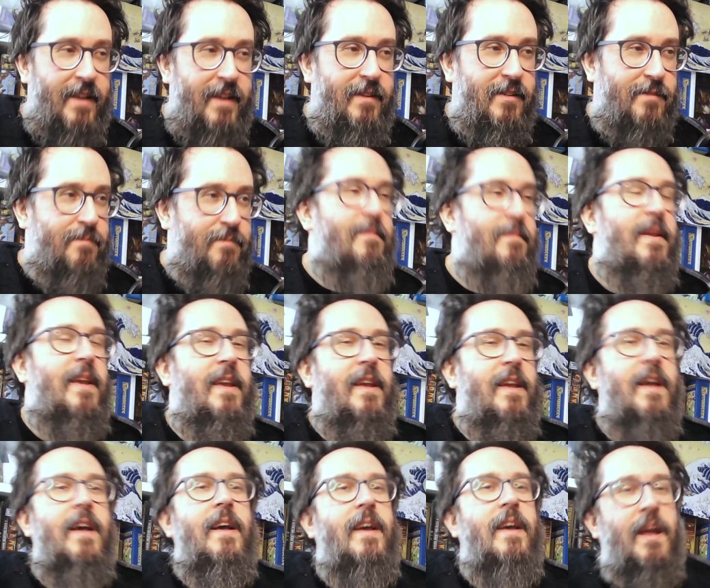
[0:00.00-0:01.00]
Just me
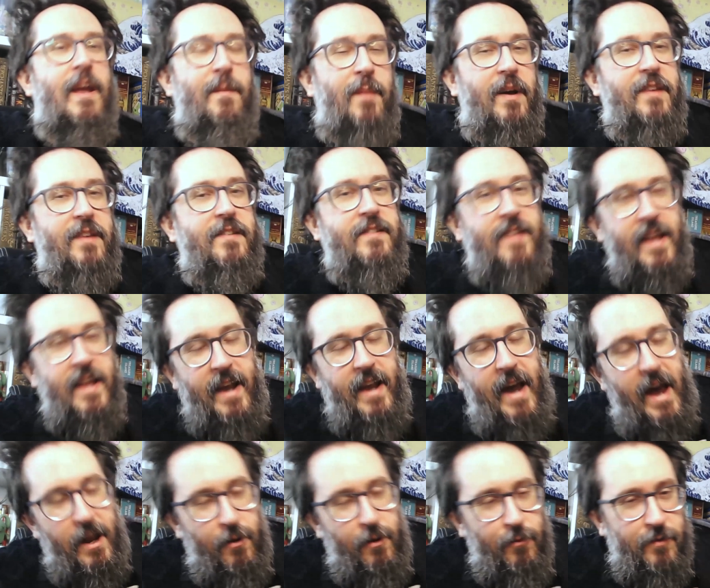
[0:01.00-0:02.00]
in my sick
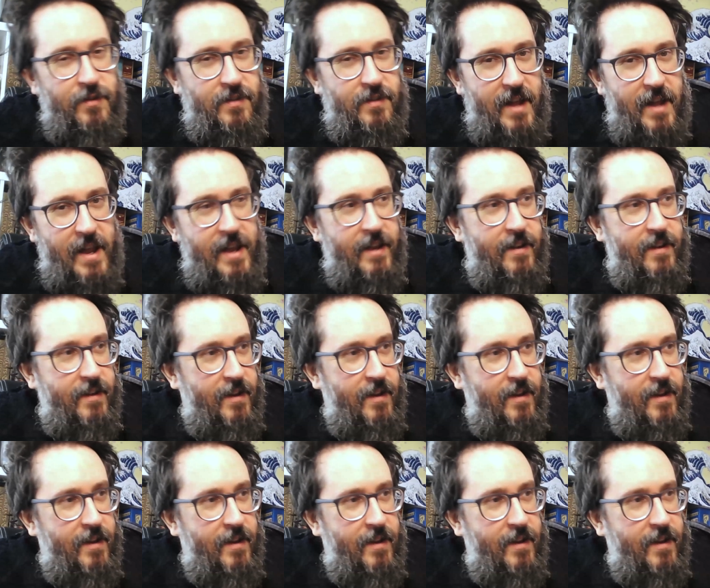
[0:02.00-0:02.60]
adult state,